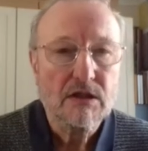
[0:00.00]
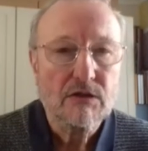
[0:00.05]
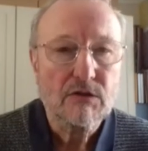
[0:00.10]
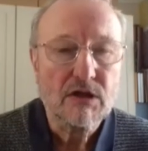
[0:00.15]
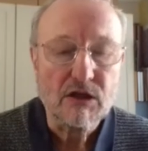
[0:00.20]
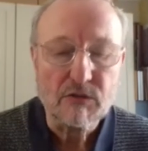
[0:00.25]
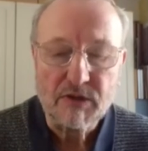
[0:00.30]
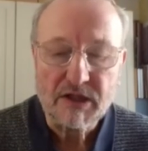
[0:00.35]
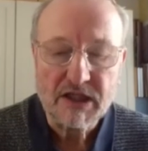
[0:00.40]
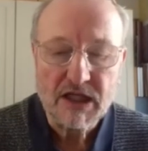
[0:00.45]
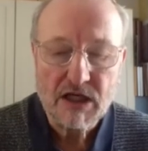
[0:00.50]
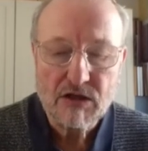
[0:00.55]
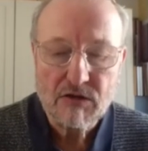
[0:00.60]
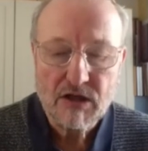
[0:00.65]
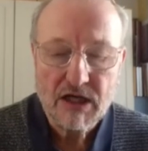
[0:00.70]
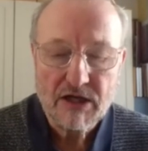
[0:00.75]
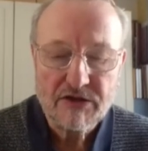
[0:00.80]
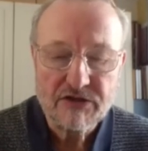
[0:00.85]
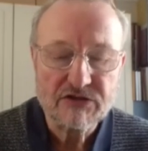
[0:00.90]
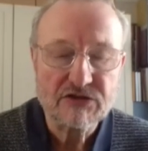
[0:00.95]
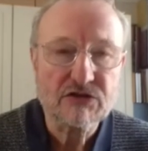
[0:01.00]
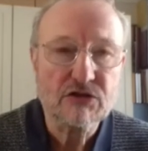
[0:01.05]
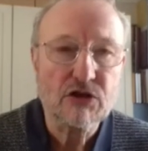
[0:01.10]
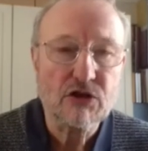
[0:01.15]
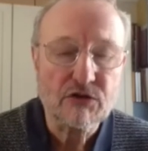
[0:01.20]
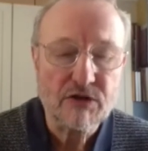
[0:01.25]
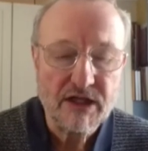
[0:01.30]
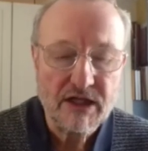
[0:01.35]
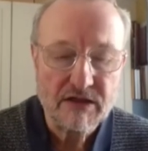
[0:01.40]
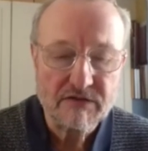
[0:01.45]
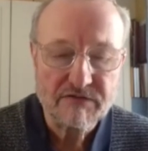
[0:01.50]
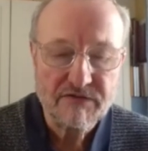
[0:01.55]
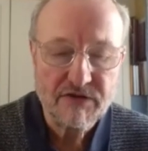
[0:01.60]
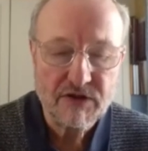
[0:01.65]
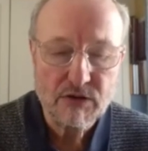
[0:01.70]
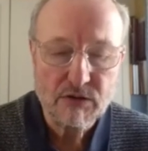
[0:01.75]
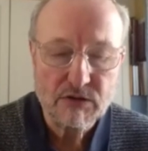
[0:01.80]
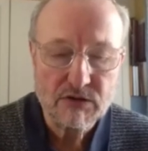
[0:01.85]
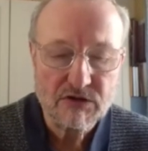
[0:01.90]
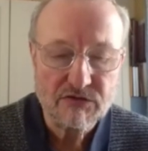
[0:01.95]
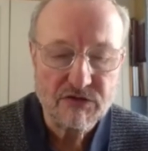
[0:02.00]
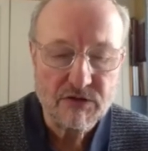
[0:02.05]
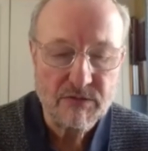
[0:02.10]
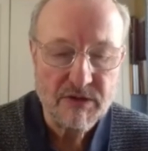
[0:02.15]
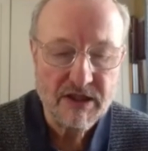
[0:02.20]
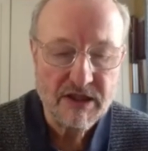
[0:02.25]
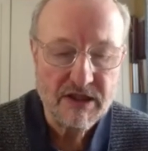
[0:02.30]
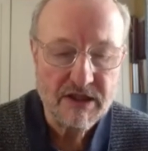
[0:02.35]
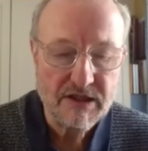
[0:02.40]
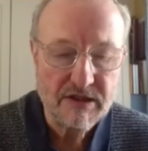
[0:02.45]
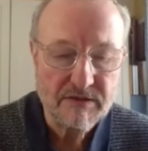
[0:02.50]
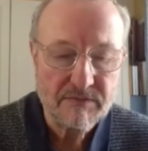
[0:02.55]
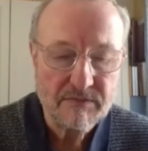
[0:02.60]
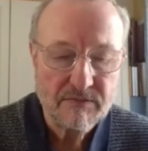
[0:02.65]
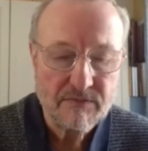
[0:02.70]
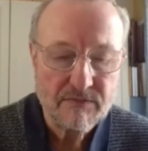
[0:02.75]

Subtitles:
Well, we know how the story unfolds from here.